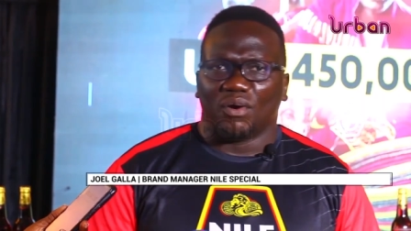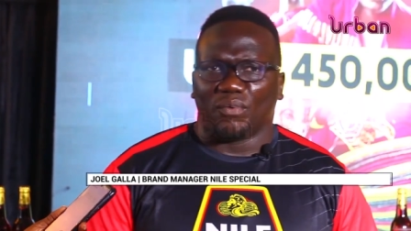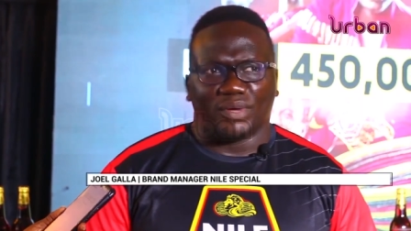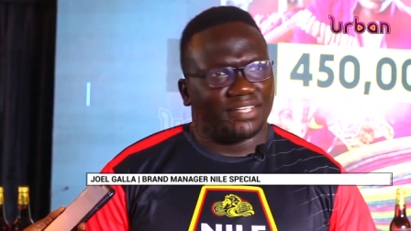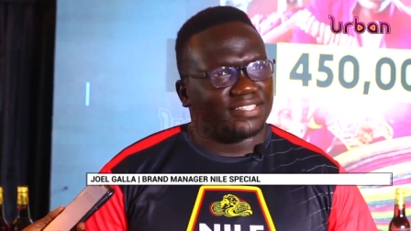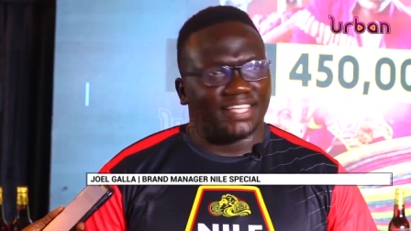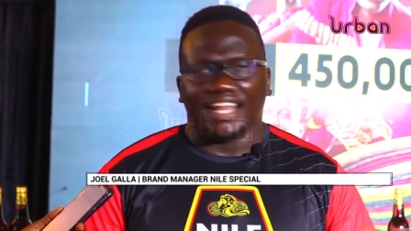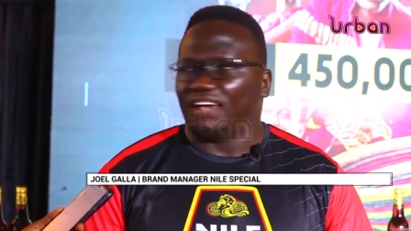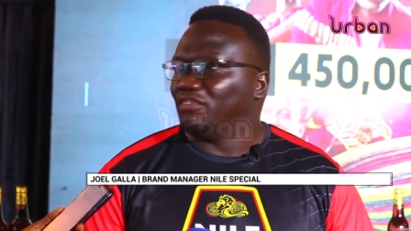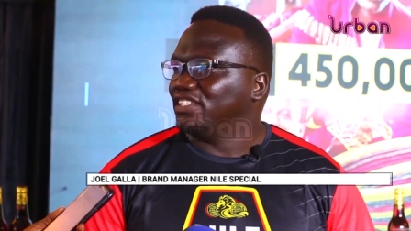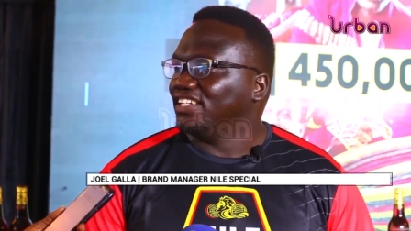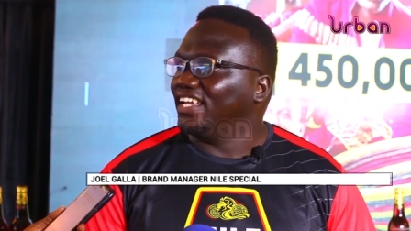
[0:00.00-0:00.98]
we still
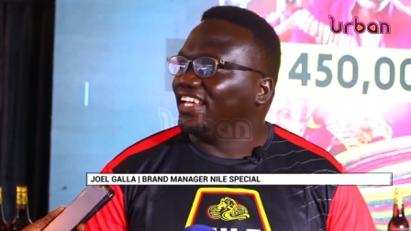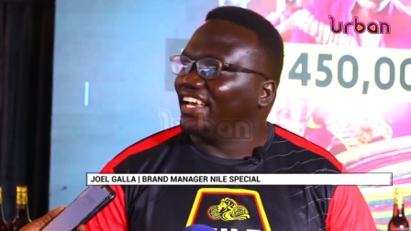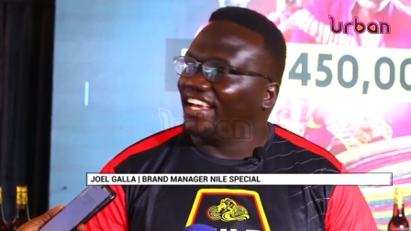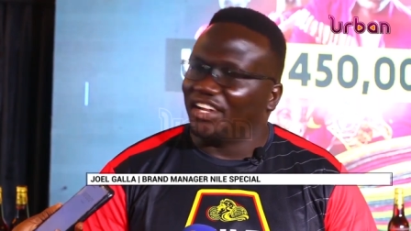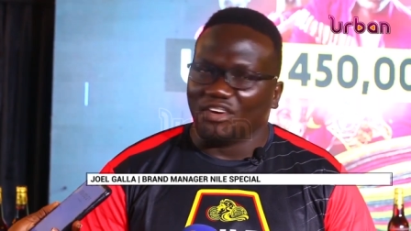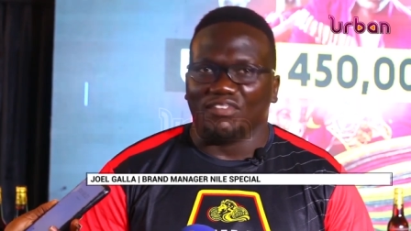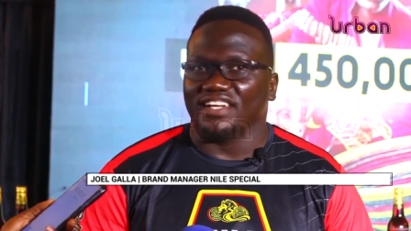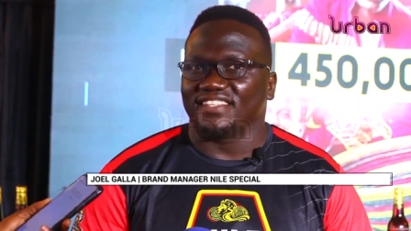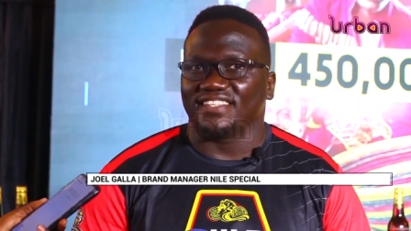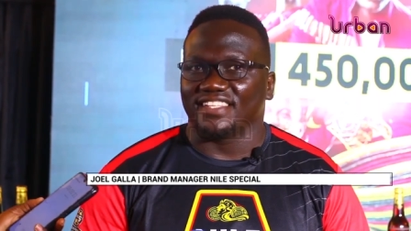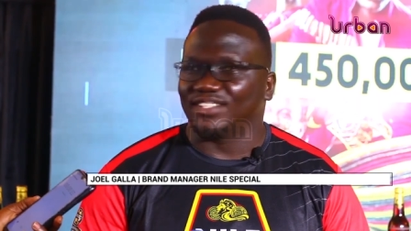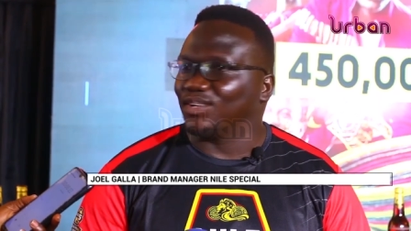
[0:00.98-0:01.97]
have a journey ahead of
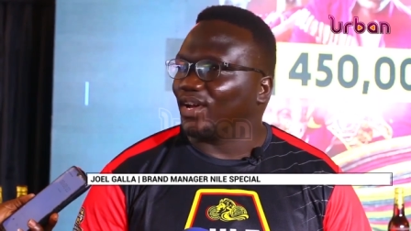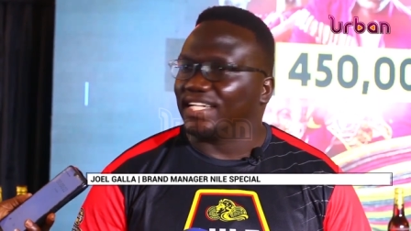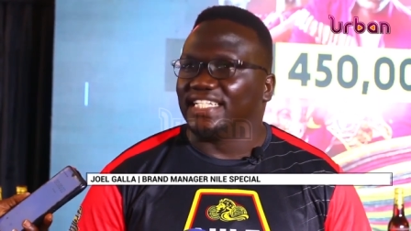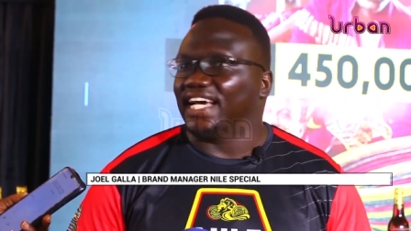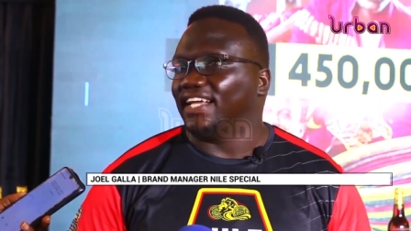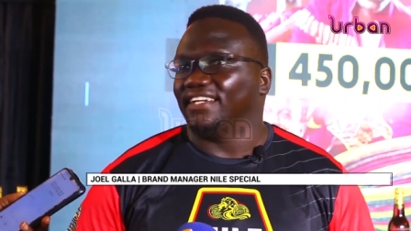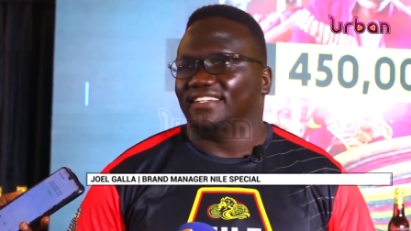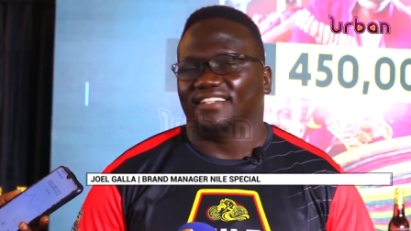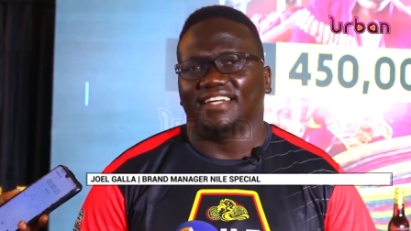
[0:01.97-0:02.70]
us. It's not done.